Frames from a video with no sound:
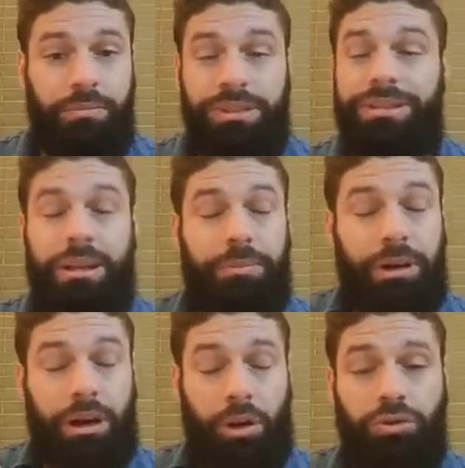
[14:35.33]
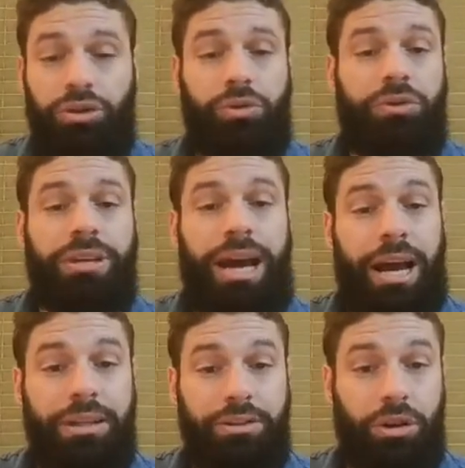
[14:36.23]
To set up an account, you go to
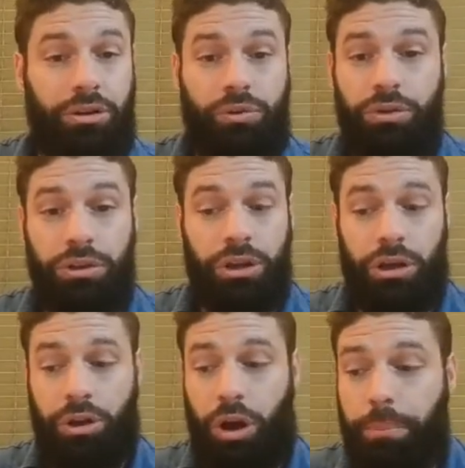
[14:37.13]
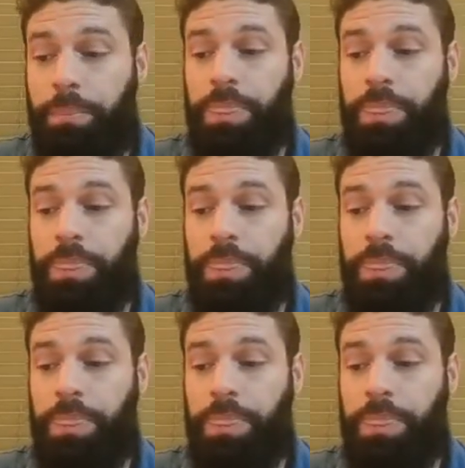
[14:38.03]
ads.google.com,